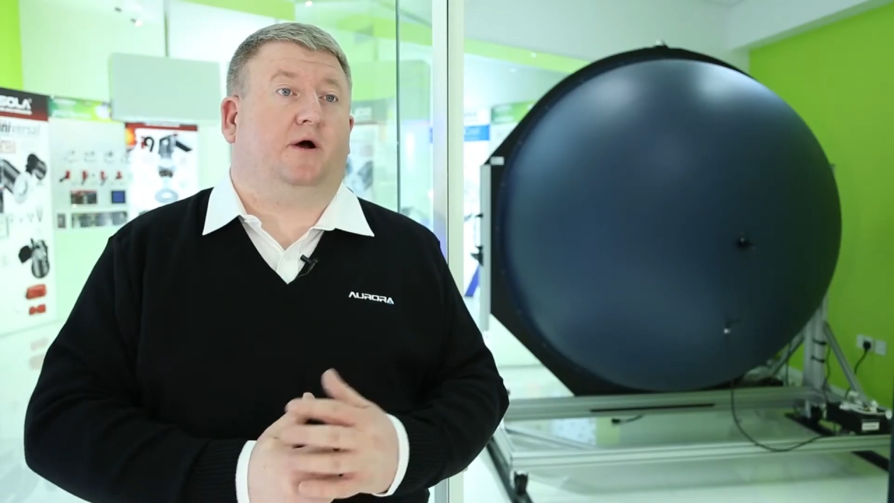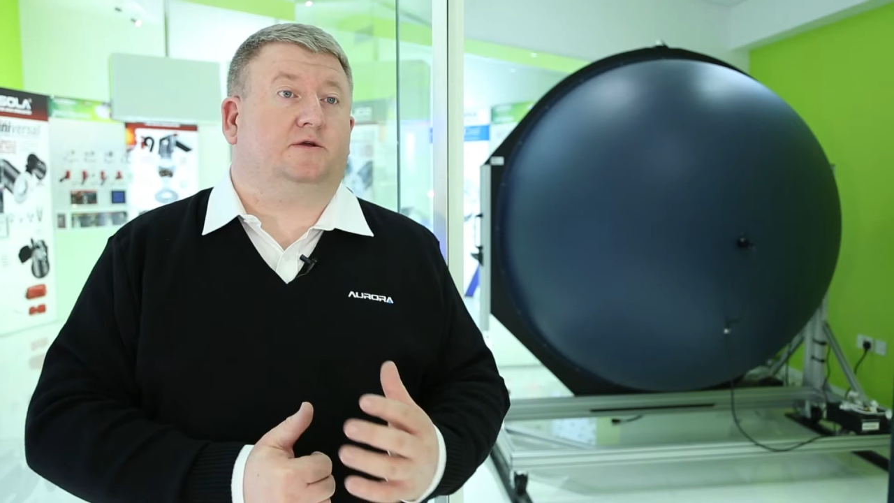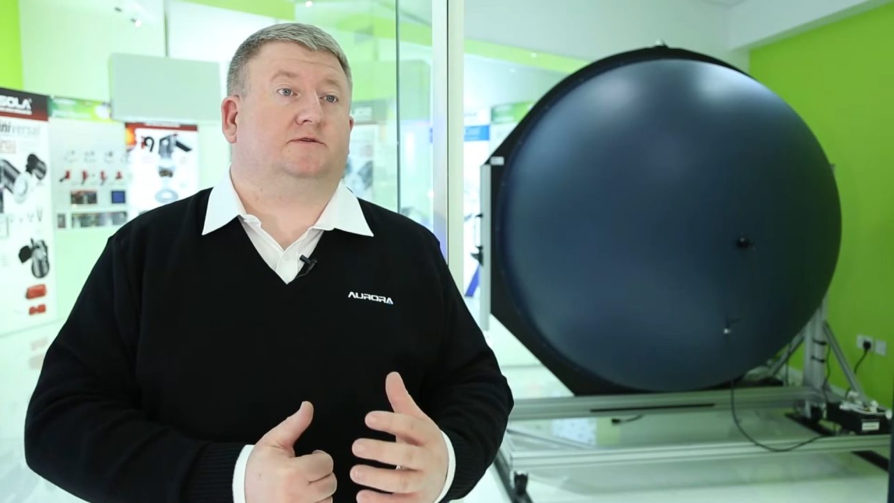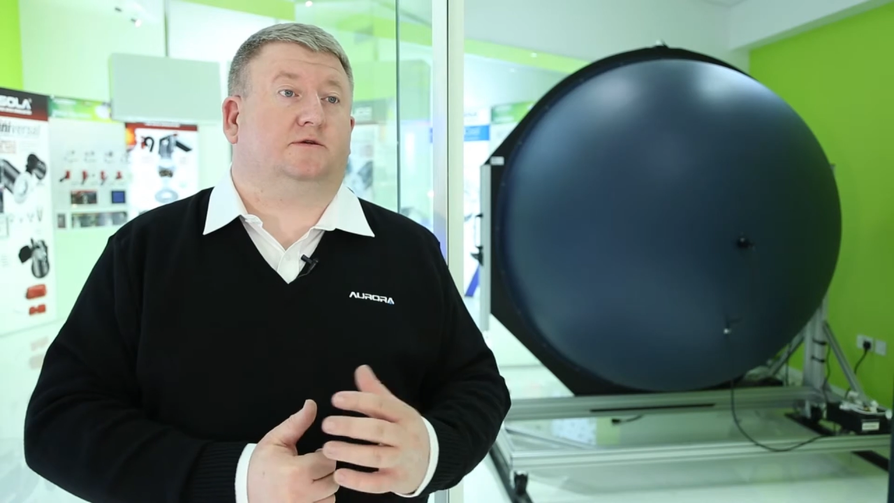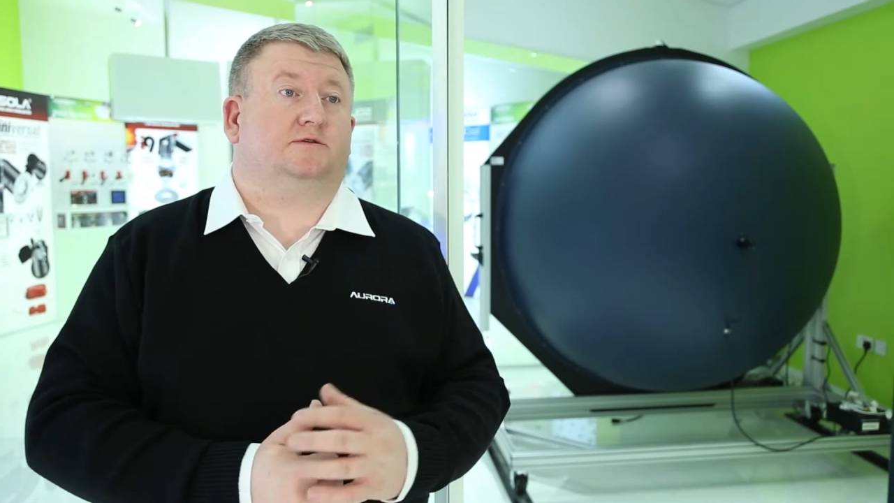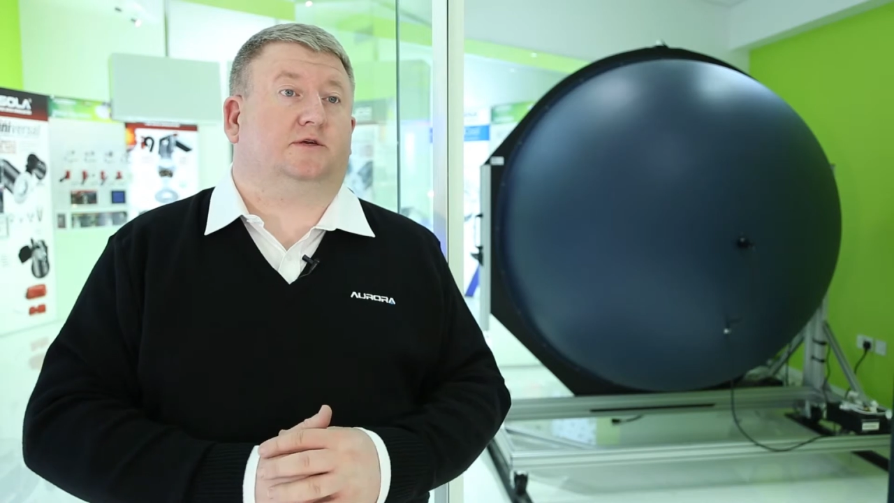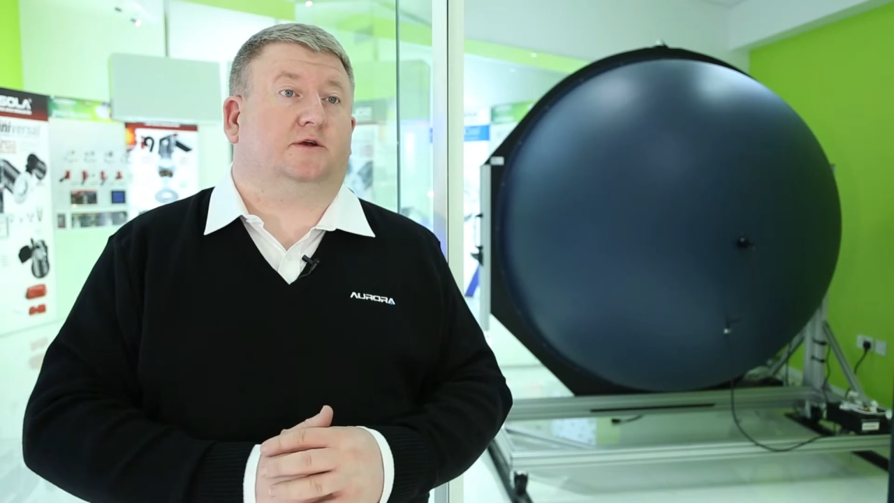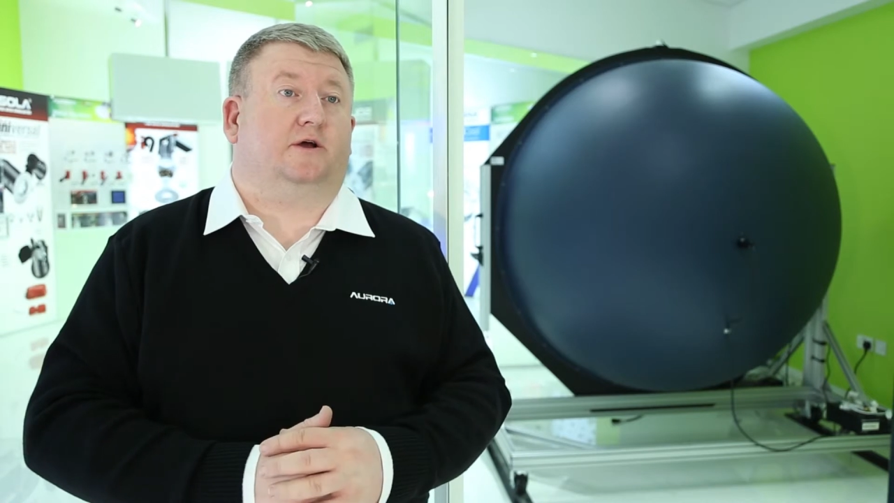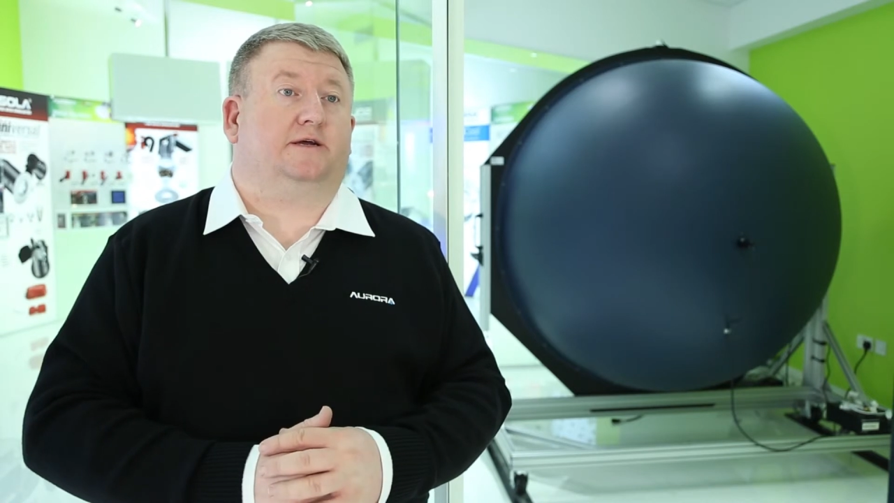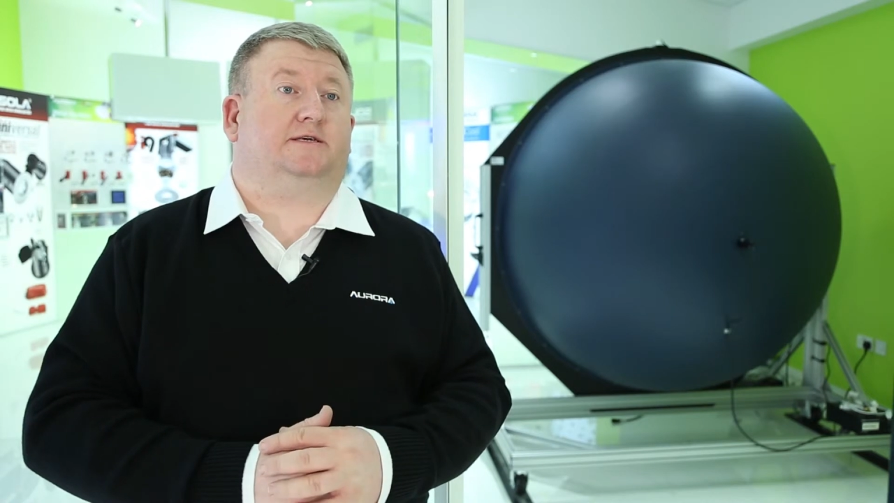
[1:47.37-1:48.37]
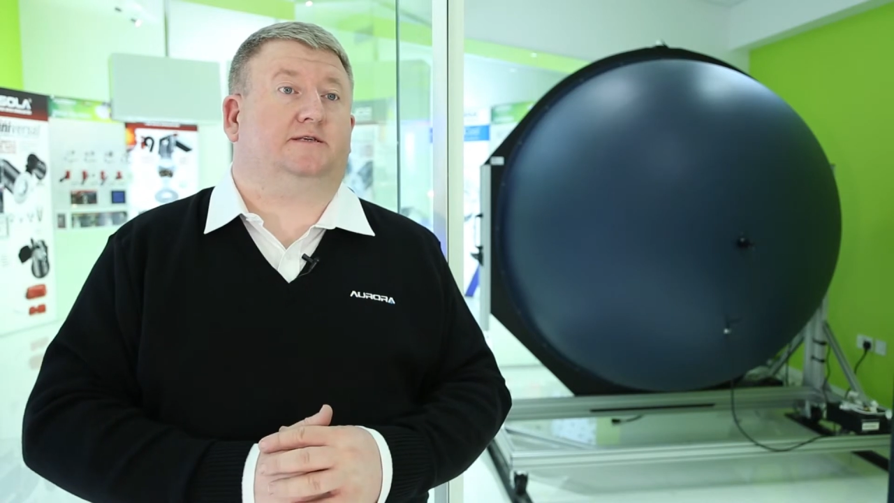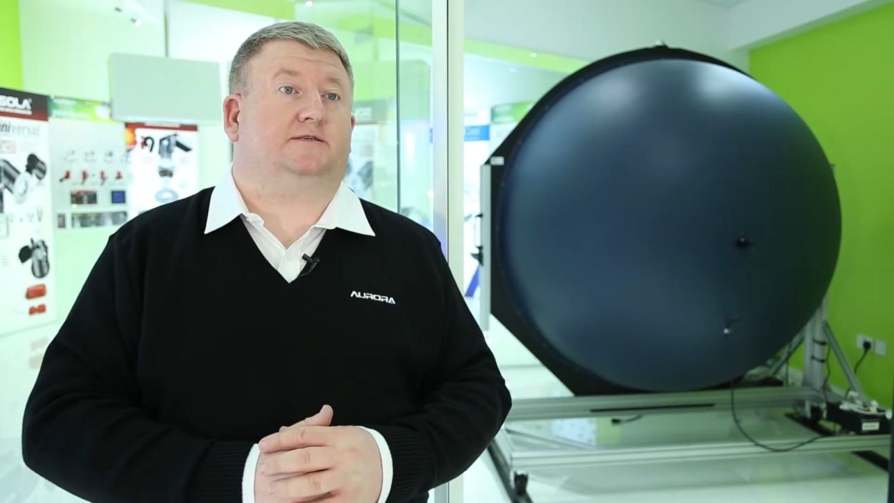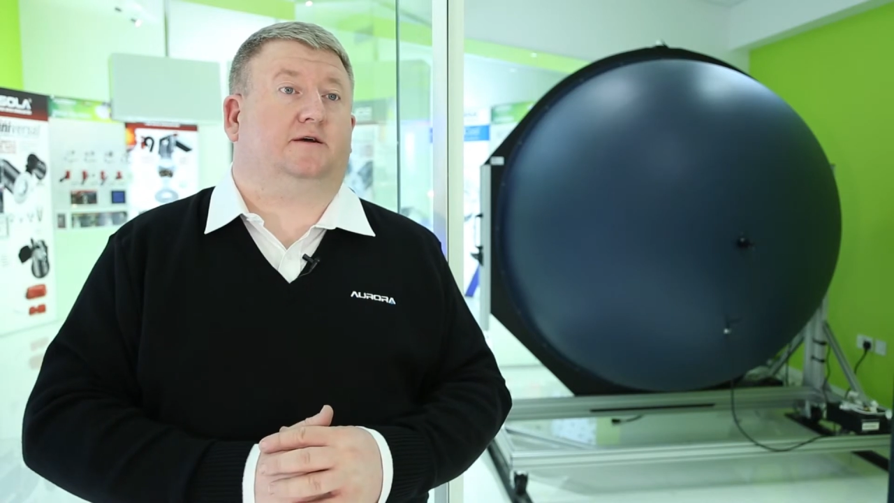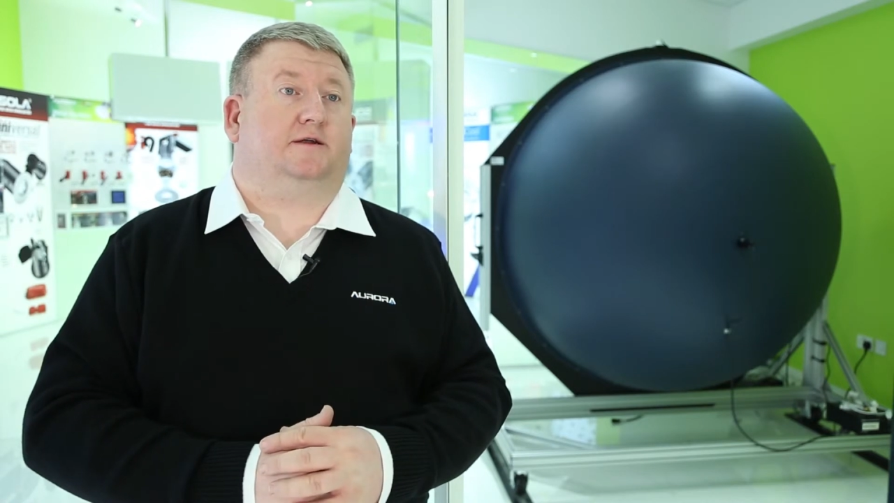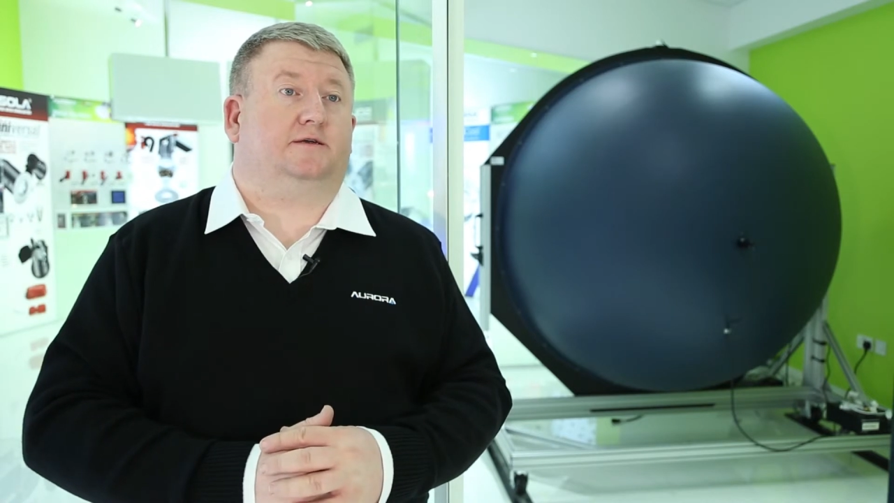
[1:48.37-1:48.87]
passed on to lighting
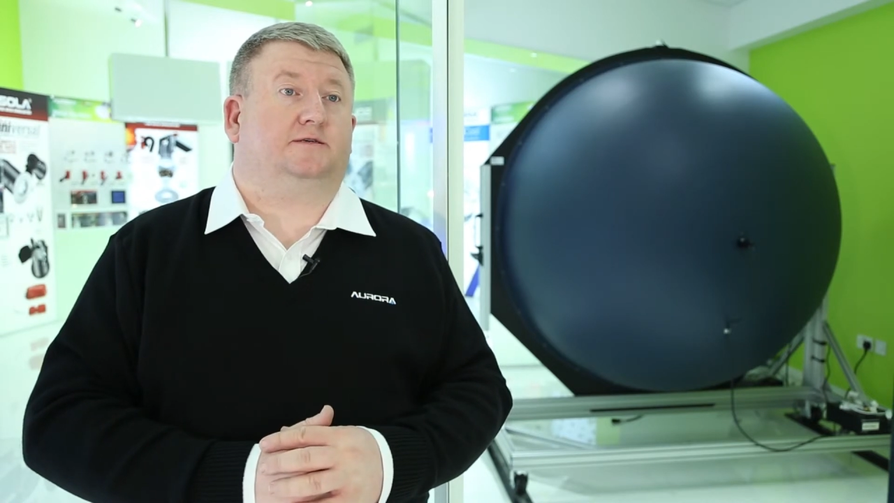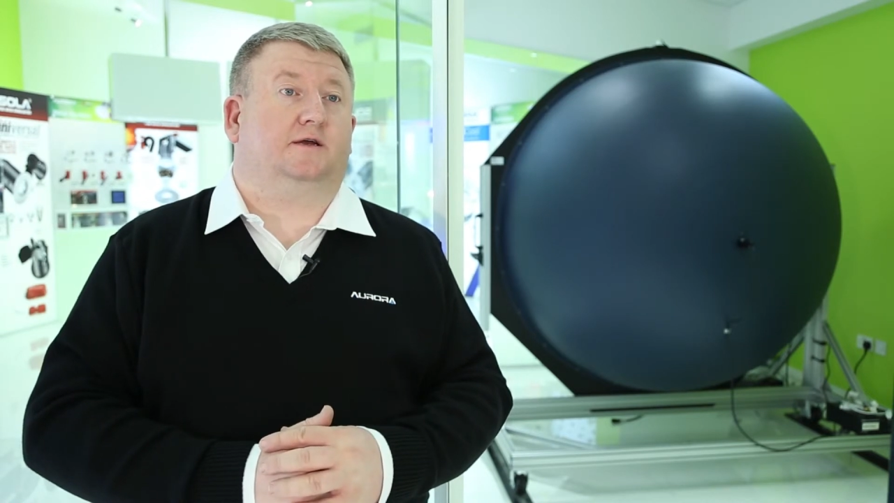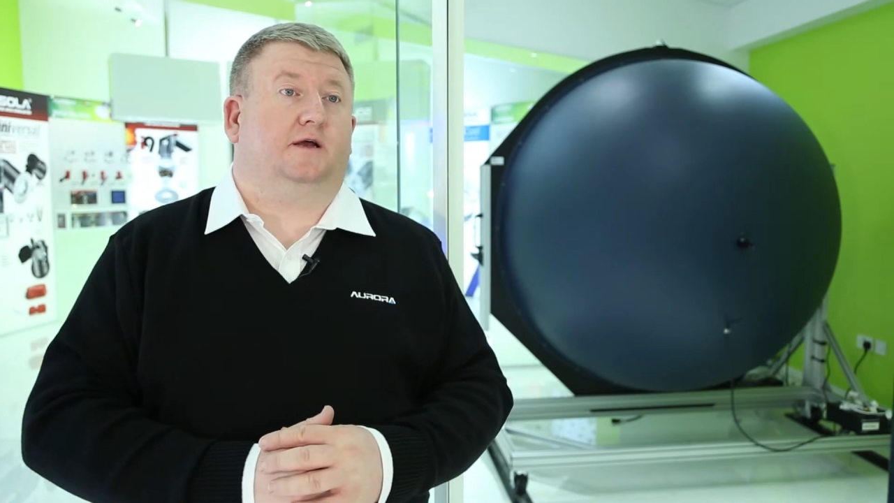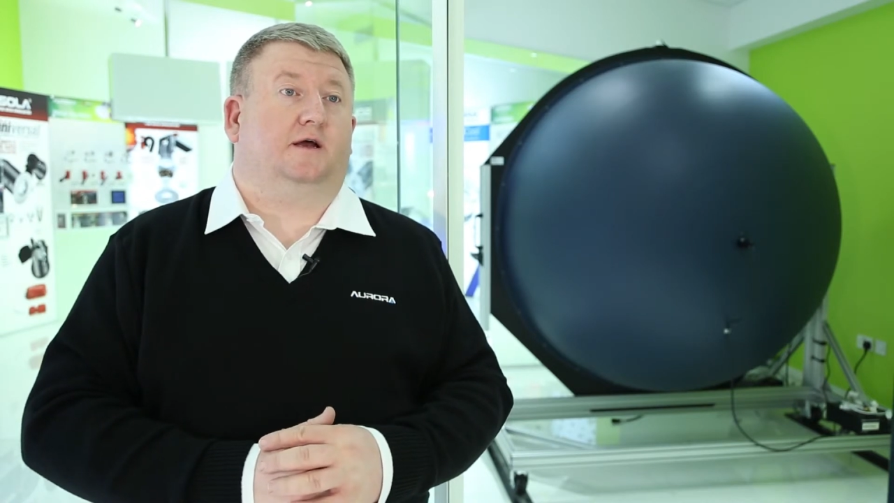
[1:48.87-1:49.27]
designers